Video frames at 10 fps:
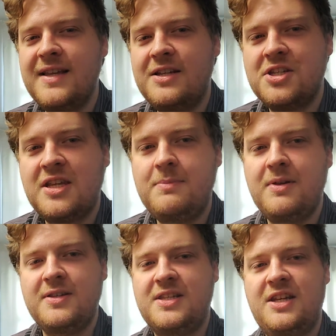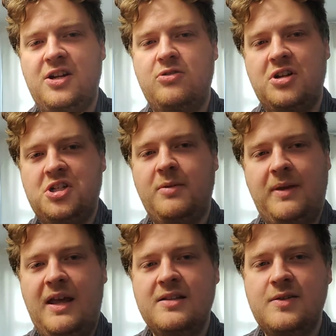I just keep on seeing crushed up
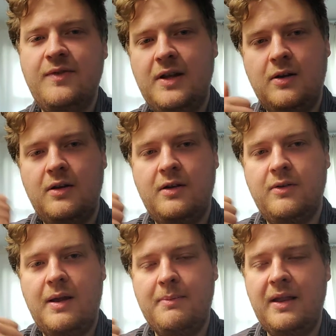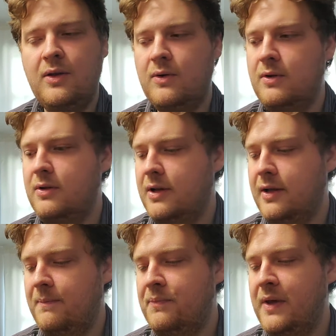cans of it around my local uh,